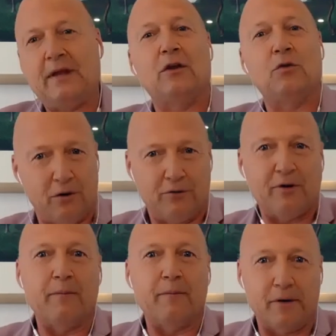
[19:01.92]
what it looks
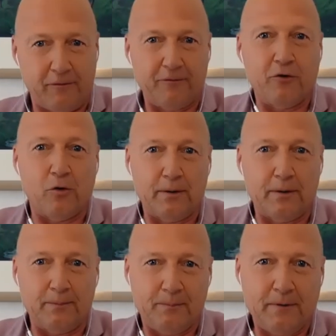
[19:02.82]
like moving forward.
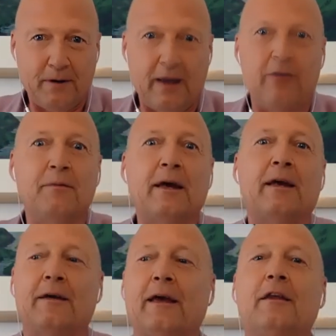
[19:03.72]

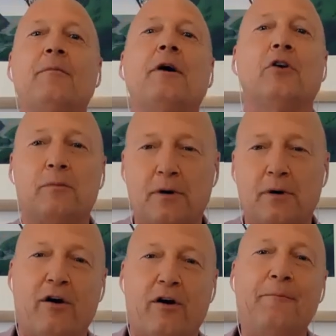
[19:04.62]
Here's my new
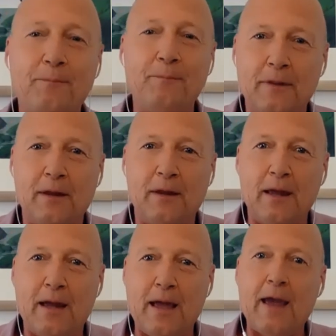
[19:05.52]
program.
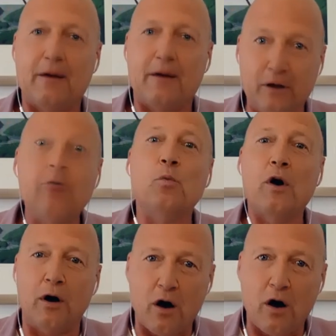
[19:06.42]
If you can
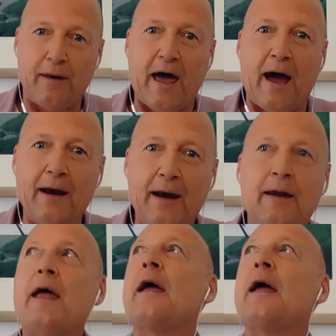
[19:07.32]
work on that,
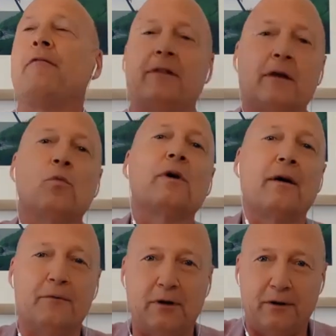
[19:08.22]
everything will
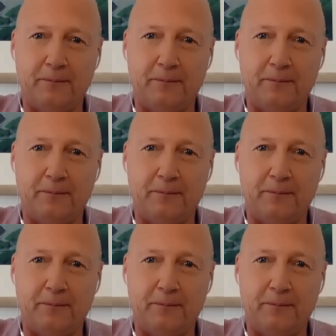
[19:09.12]
come to you.